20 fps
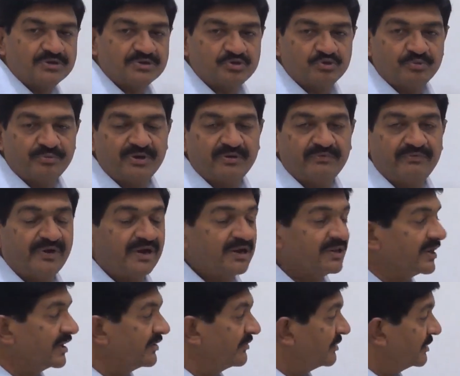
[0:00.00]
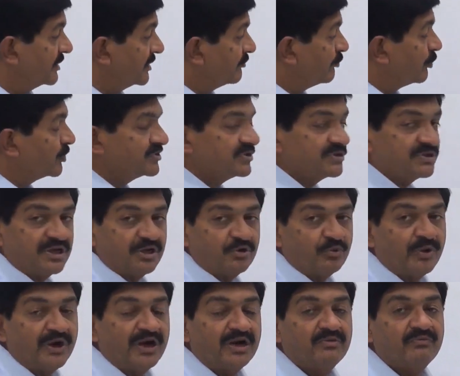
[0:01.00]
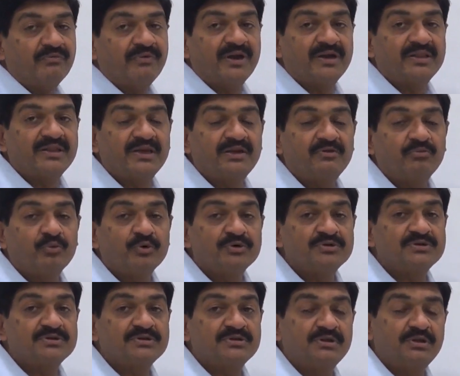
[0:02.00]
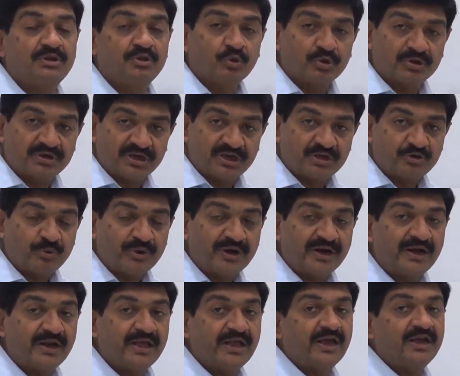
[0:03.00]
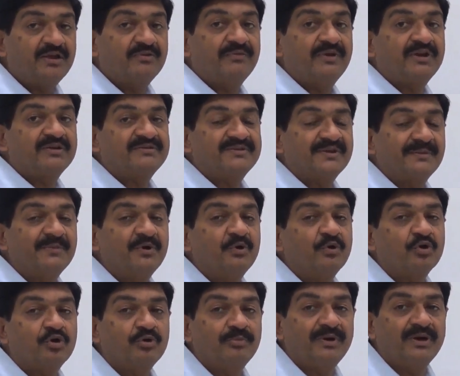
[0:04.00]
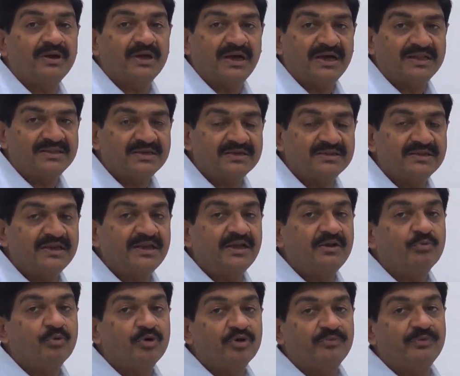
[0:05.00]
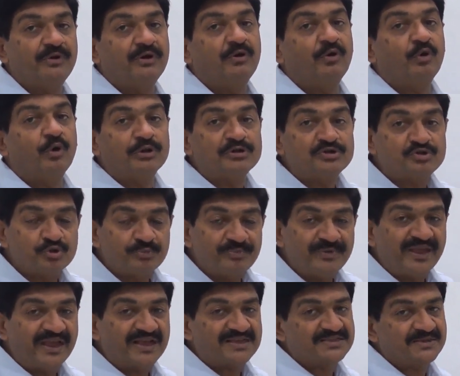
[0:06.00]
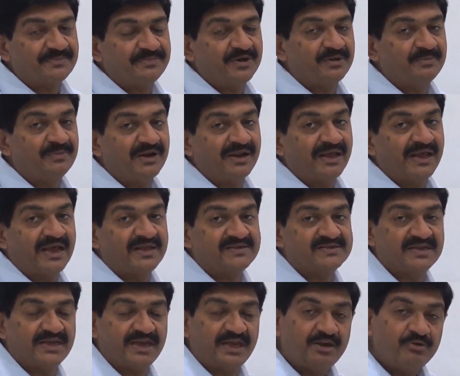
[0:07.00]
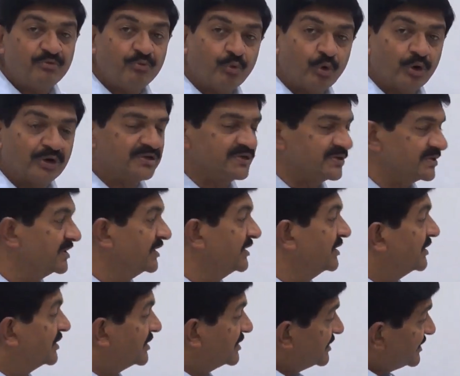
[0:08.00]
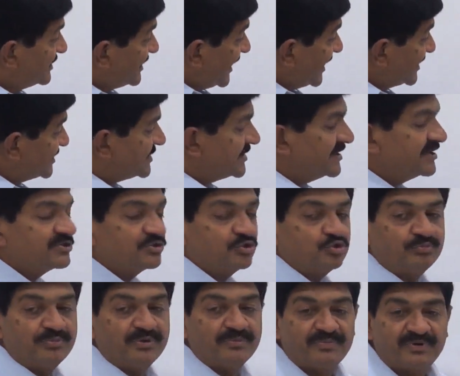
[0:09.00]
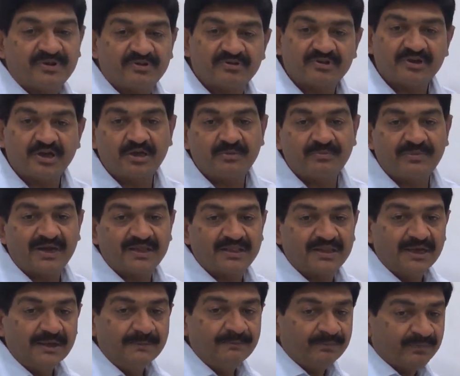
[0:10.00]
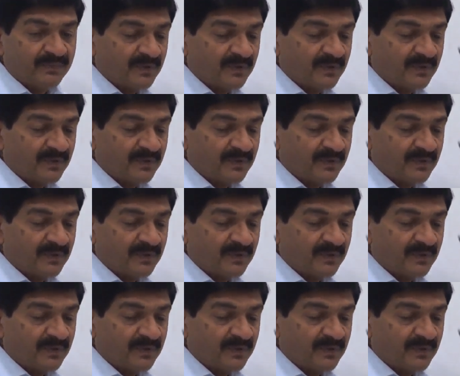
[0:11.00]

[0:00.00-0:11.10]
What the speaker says: is to be, where the invoice is required, where the invoice is not required, and where some document other than invoice will also be acceptable as an invoice, that is to be prescribed by the